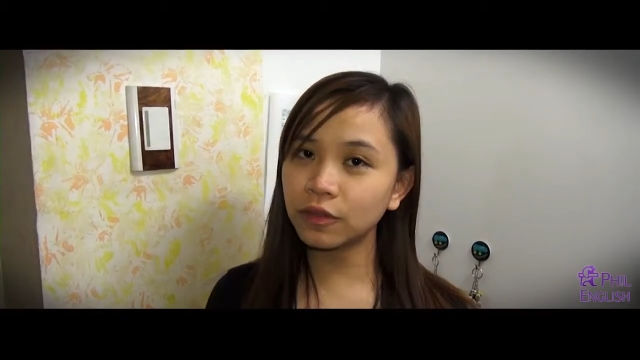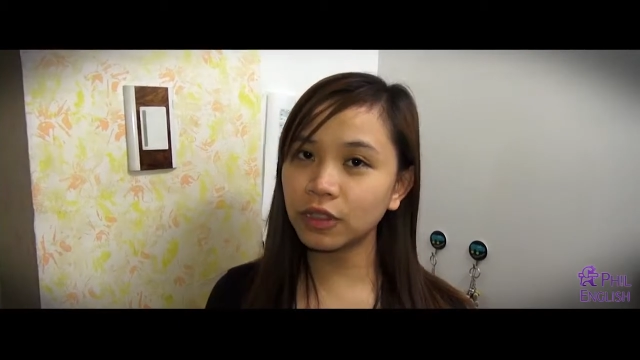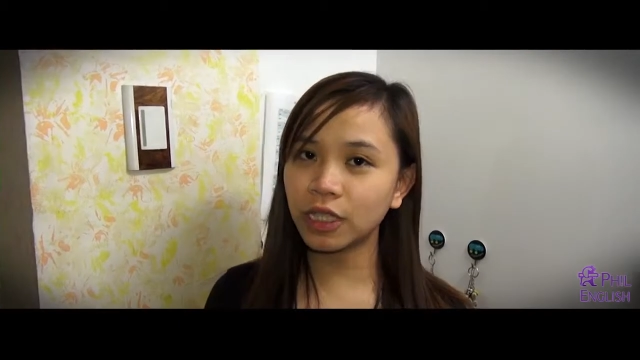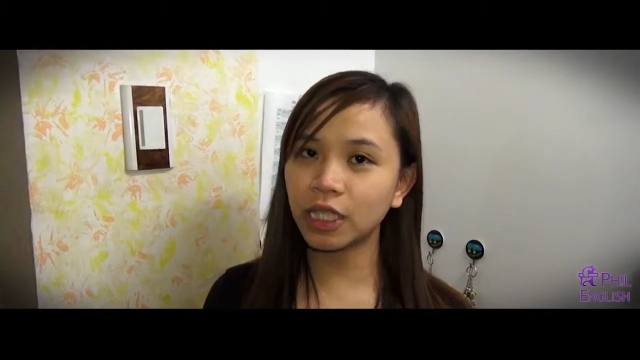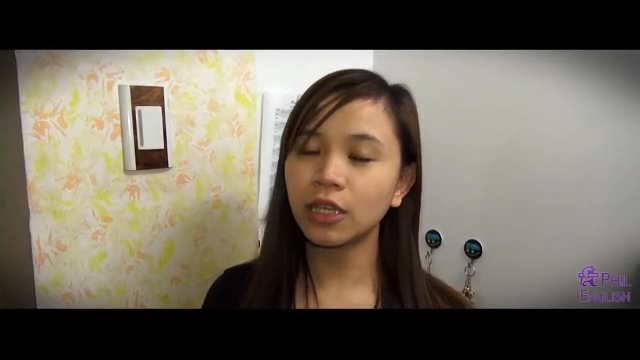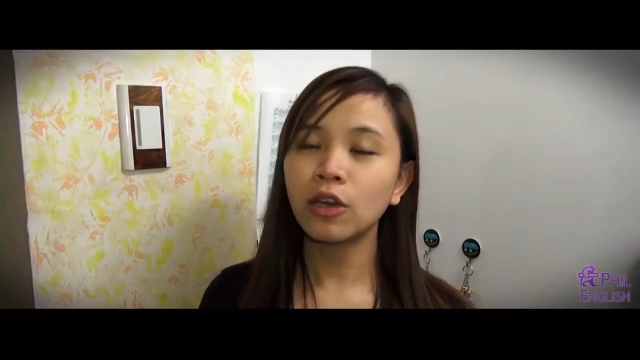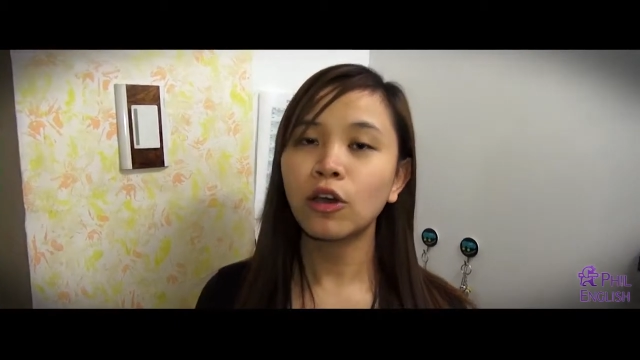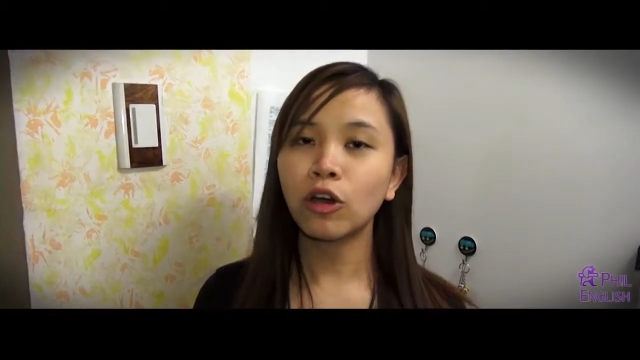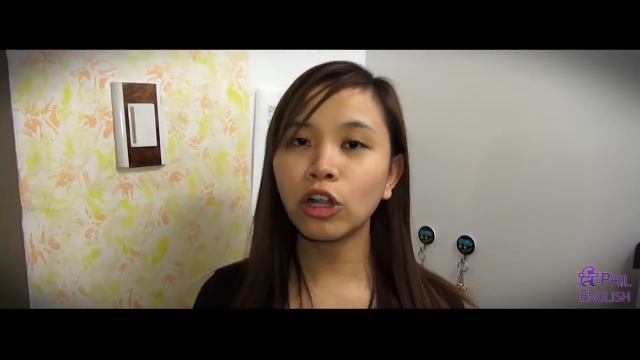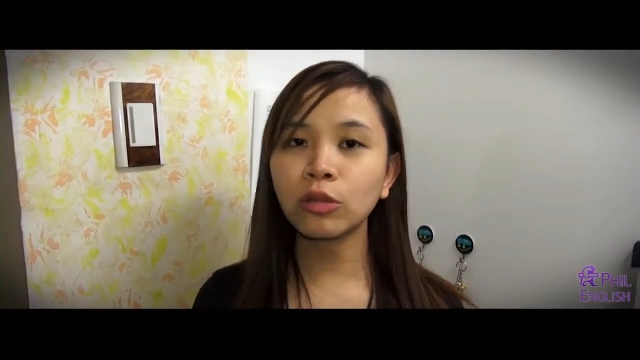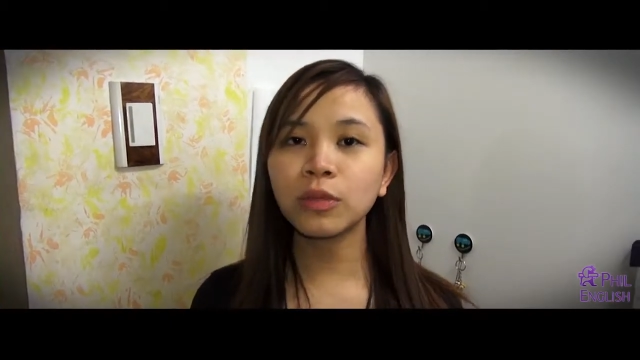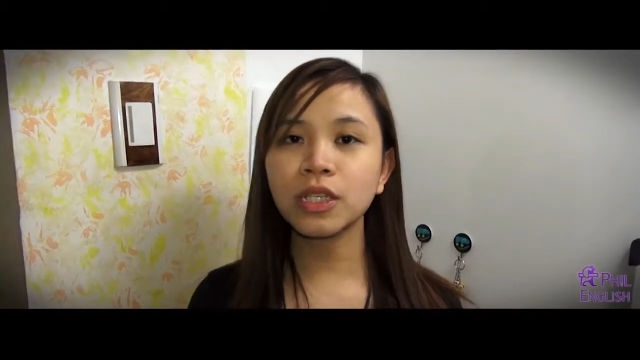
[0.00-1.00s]
of the day,
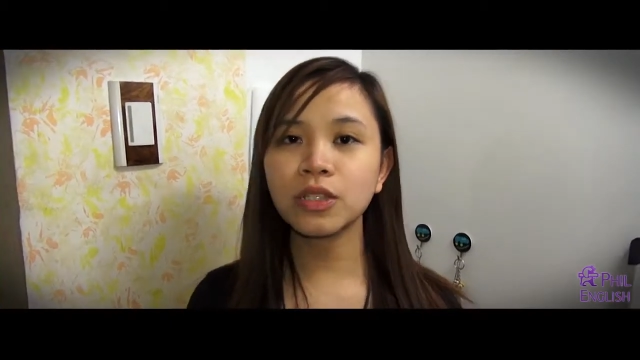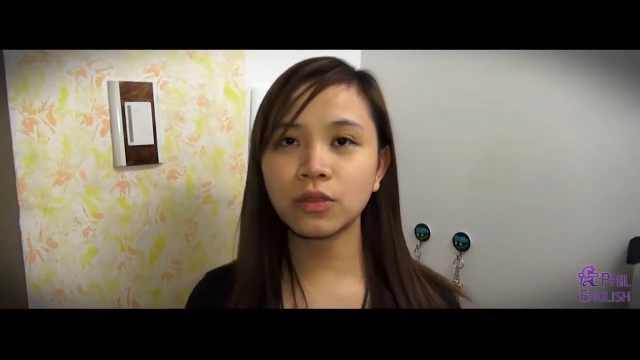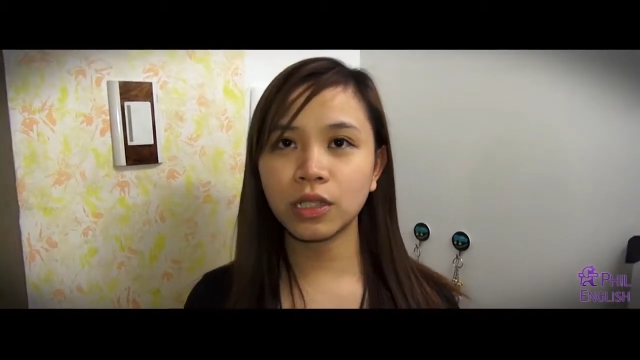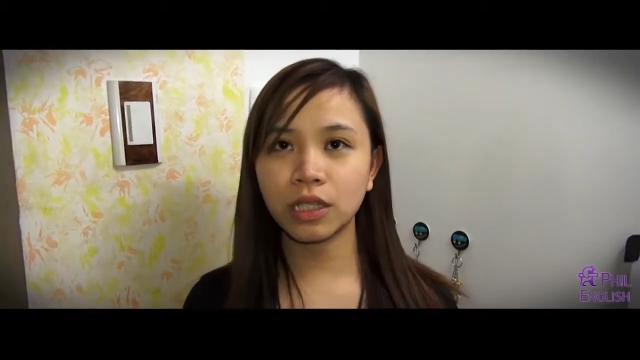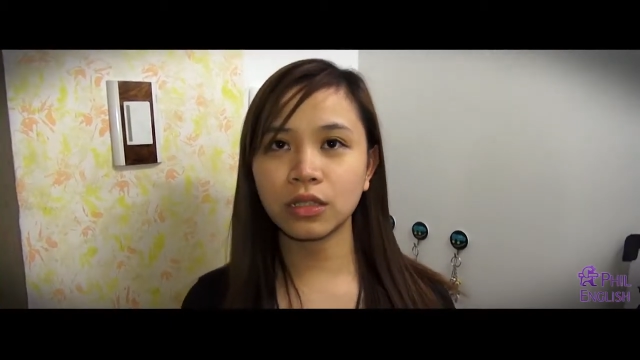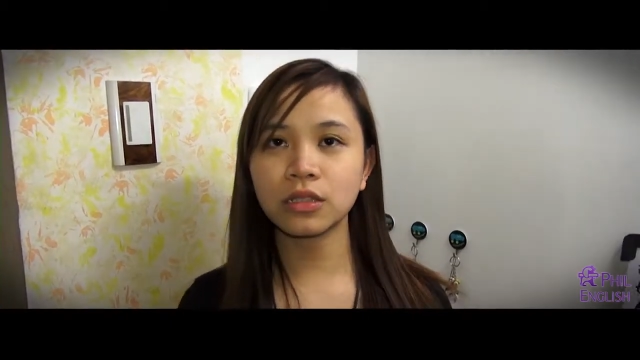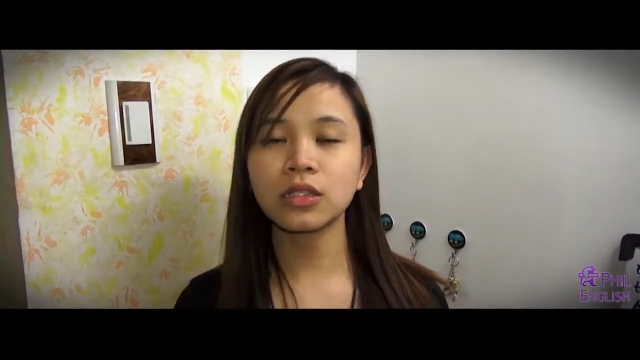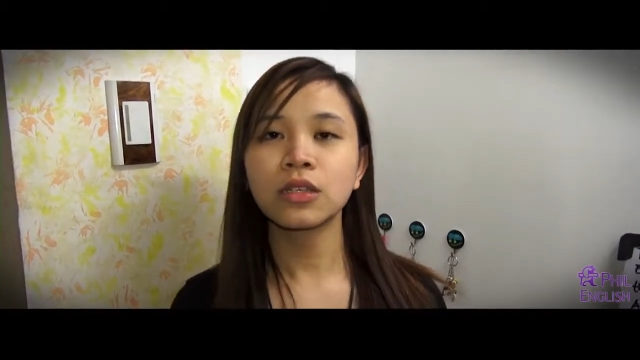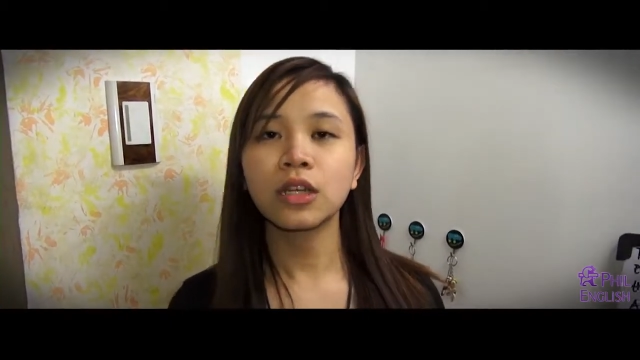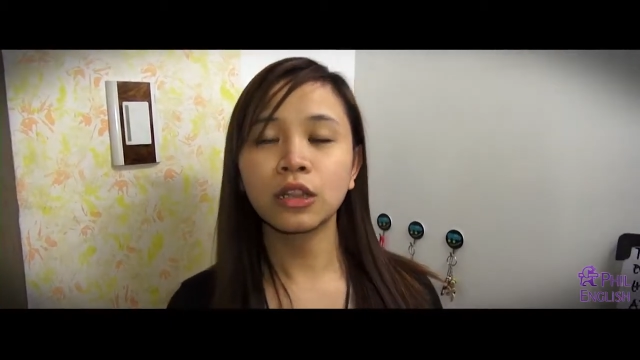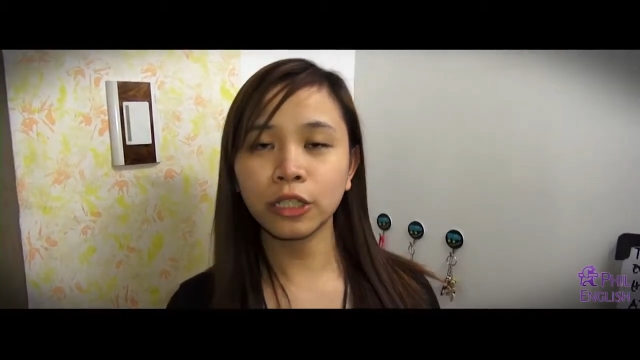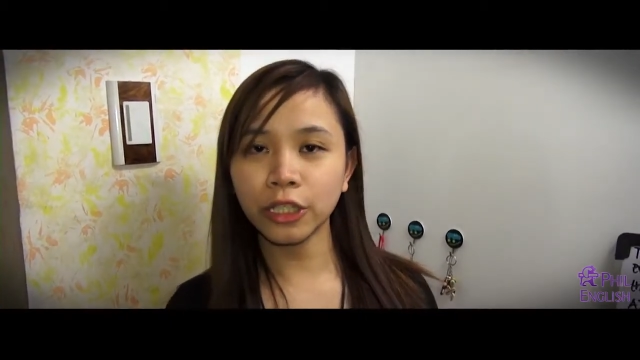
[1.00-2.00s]
all my students
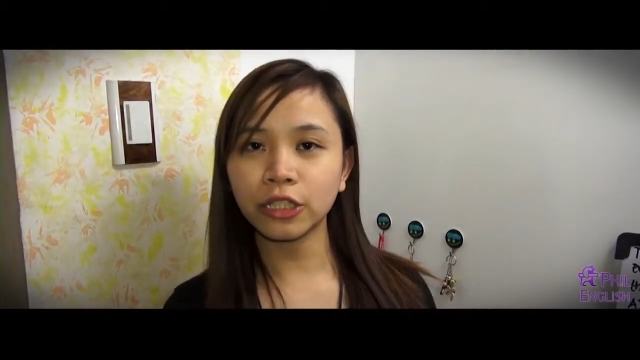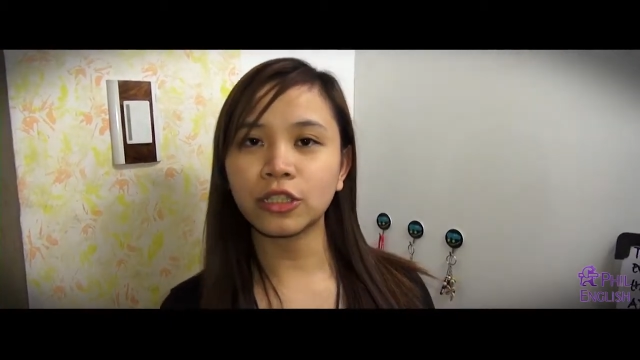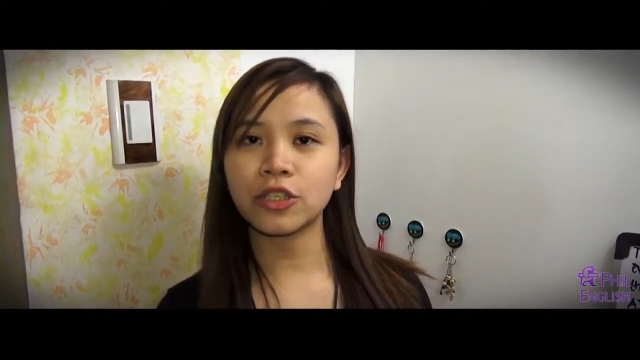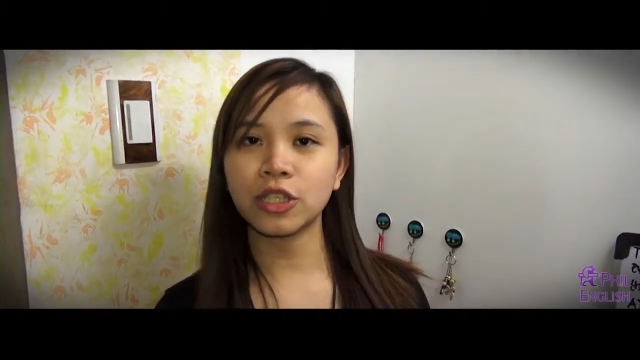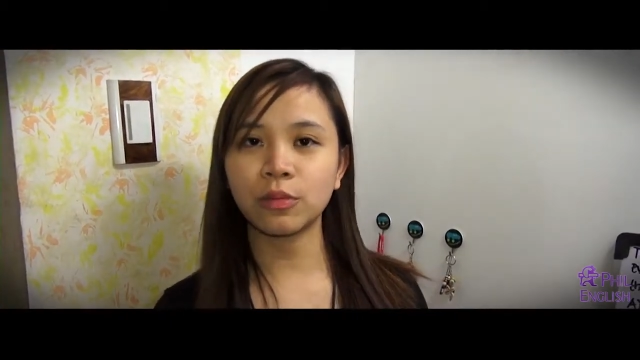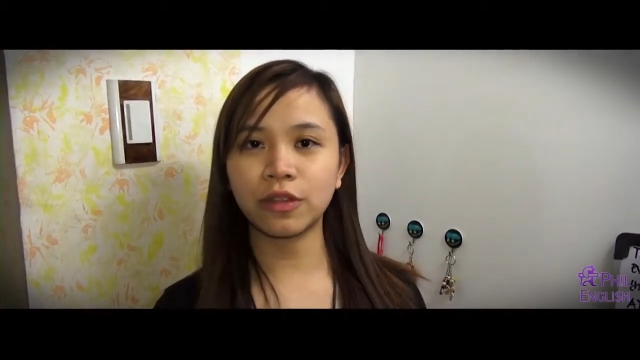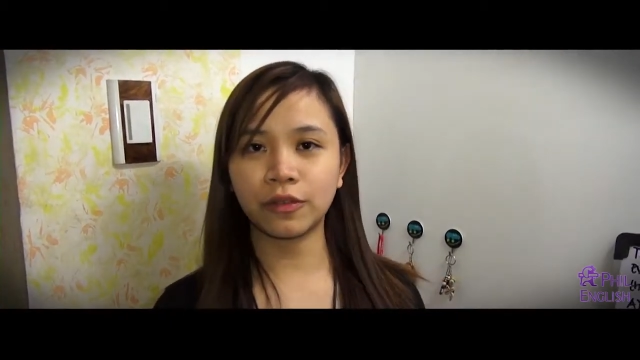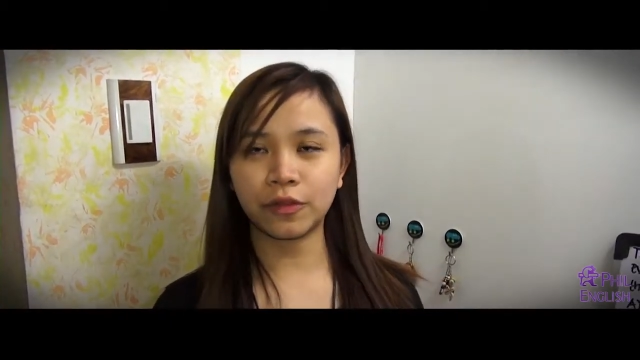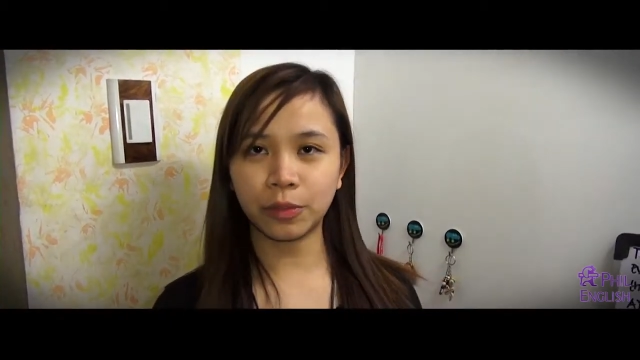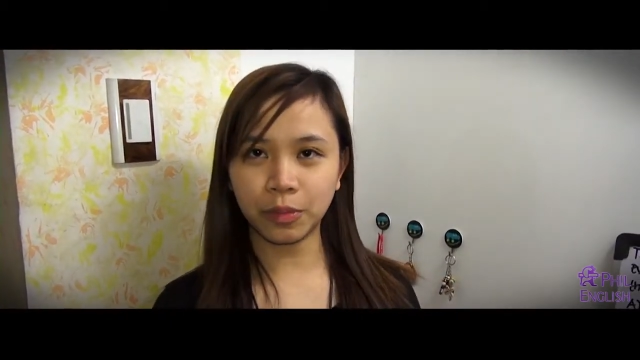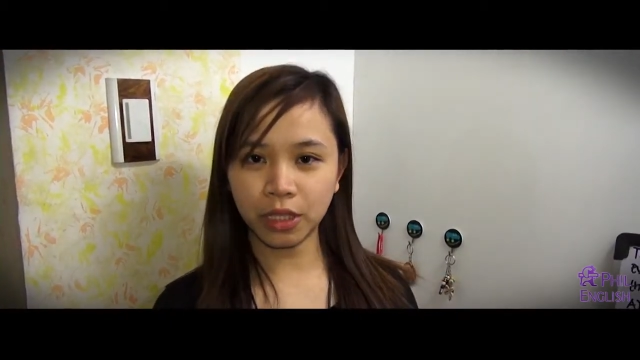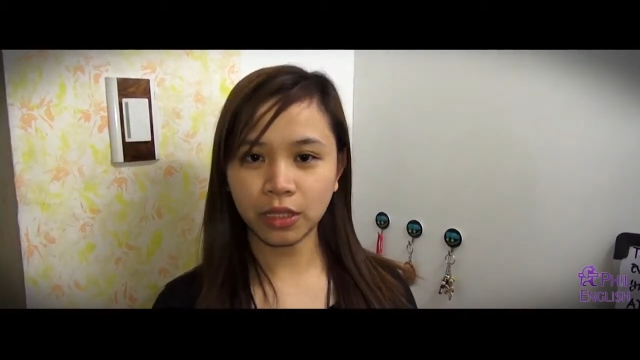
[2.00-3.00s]
learn something
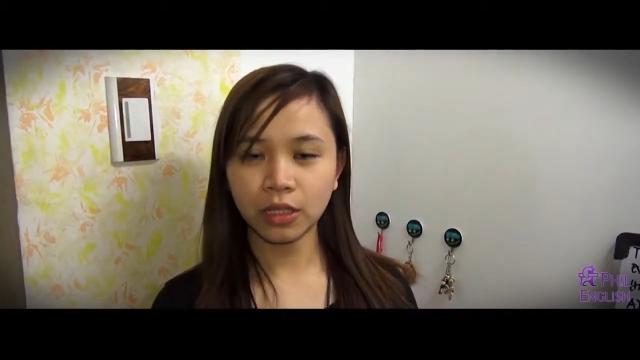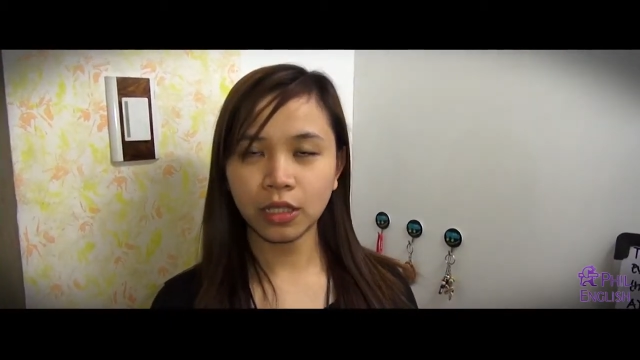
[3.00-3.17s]
from me.